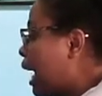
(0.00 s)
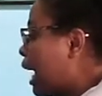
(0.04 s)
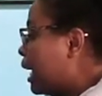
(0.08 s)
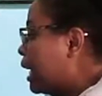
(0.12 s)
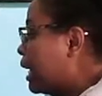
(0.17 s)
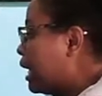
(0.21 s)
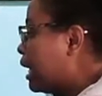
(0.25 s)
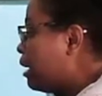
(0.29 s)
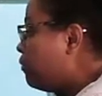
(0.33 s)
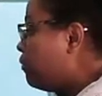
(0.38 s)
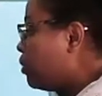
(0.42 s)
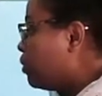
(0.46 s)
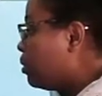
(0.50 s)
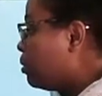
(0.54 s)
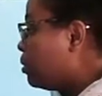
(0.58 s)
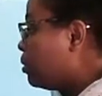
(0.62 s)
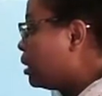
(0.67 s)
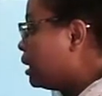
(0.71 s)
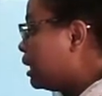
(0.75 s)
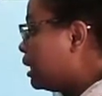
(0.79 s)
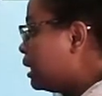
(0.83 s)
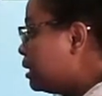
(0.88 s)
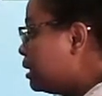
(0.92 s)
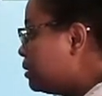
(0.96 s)
I give you
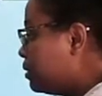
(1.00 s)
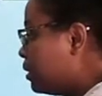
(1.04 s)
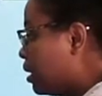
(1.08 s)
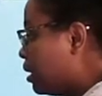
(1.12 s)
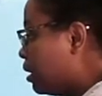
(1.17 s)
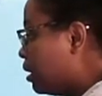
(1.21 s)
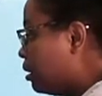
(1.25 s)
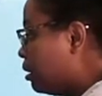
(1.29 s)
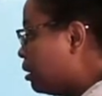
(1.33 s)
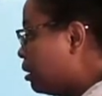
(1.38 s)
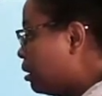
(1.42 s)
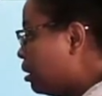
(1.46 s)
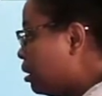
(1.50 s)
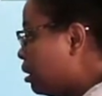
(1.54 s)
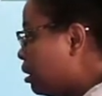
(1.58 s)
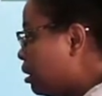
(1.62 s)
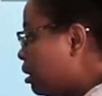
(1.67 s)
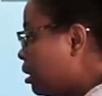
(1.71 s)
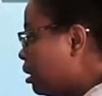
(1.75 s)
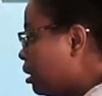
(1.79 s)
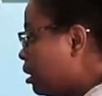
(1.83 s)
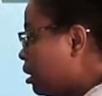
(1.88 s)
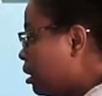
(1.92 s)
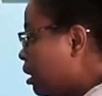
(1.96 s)
to listen?
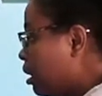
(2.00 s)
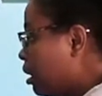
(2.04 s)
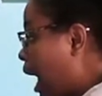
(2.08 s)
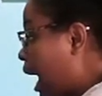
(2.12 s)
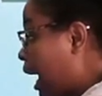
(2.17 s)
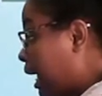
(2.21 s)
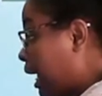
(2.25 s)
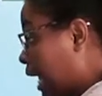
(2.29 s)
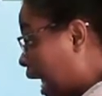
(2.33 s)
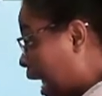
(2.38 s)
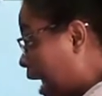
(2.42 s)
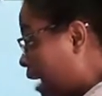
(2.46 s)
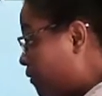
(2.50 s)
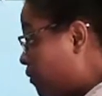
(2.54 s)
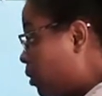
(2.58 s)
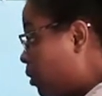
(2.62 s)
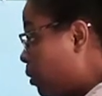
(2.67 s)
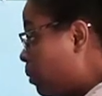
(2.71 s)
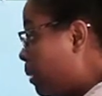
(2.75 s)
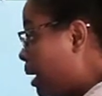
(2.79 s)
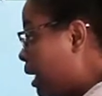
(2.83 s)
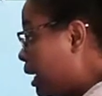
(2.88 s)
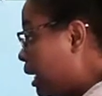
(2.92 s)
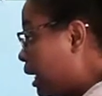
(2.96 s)
I gave
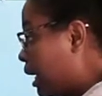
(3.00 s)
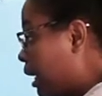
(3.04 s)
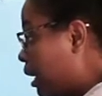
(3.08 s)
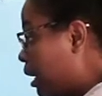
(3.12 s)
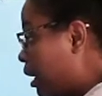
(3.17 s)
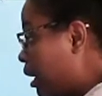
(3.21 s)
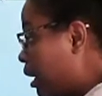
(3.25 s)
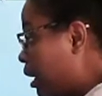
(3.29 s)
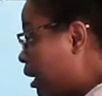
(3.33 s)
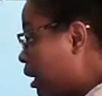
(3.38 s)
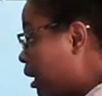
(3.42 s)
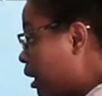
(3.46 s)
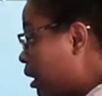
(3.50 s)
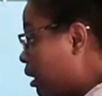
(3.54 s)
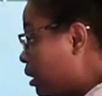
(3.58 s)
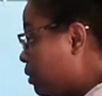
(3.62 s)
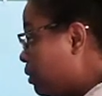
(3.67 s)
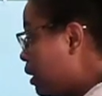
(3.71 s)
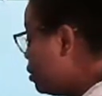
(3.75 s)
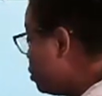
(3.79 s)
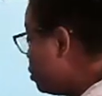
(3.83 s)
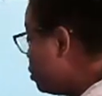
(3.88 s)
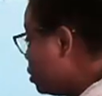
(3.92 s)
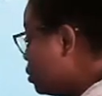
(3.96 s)
you many.
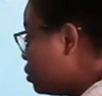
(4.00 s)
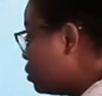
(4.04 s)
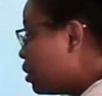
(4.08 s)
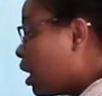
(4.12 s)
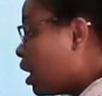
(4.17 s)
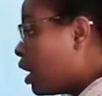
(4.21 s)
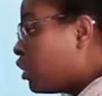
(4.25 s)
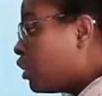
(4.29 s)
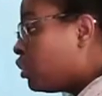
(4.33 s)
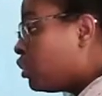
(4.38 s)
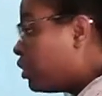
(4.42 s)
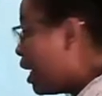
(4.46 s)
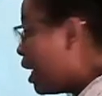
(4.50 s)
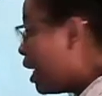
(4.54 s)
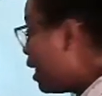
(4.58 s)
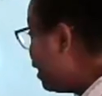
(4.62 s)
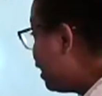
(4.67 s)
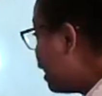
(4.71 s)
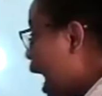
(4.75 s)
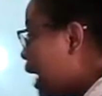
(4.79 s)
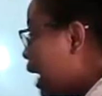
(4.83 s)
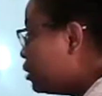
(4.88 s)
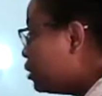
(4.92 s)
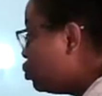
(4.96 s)
This is the
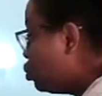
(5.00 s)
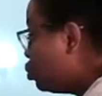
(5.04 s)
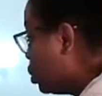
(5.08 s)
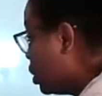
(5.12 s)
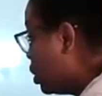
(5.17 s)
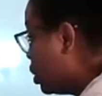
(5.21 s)
last